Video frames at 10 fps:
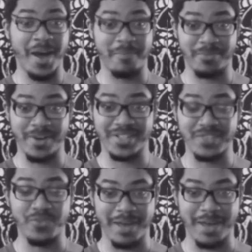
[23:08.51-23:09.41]
a
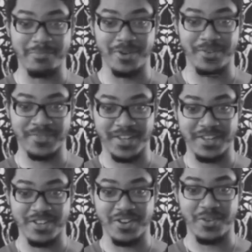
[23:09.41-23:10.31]
present for my
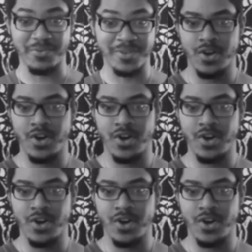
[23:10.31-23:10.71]
birthday, you know.